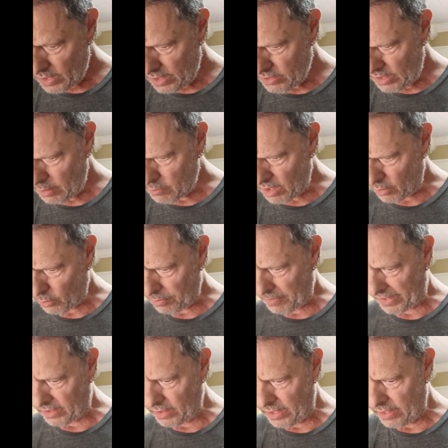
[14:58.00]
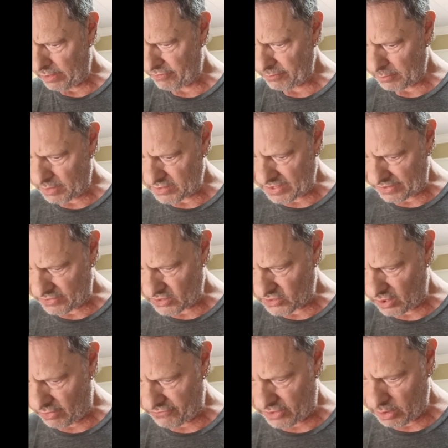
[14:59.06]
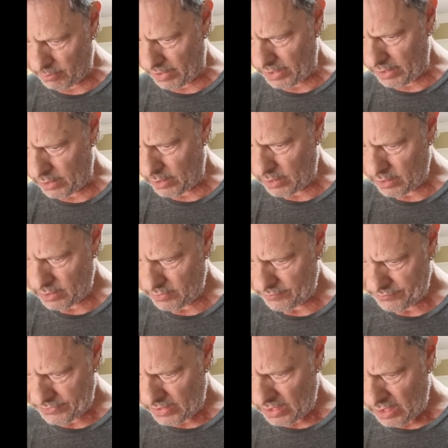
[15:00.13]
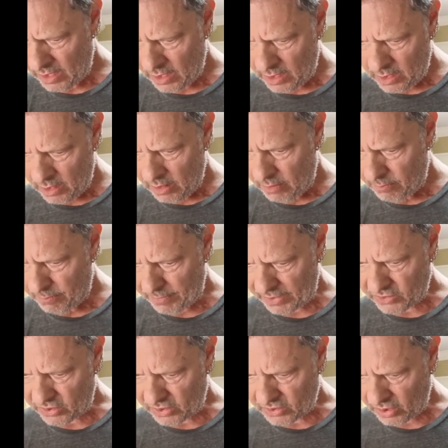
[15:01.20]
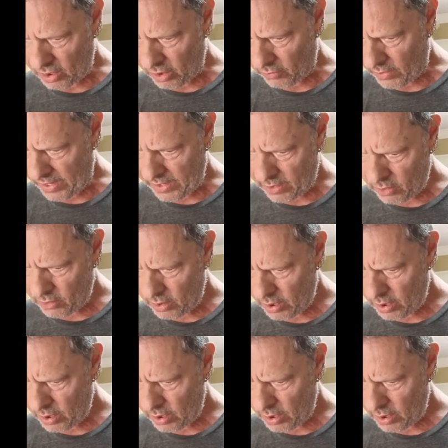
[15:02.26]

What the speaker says: I think I'm done with my gloves. I'm going to take this off here in a minute. Mix this all around.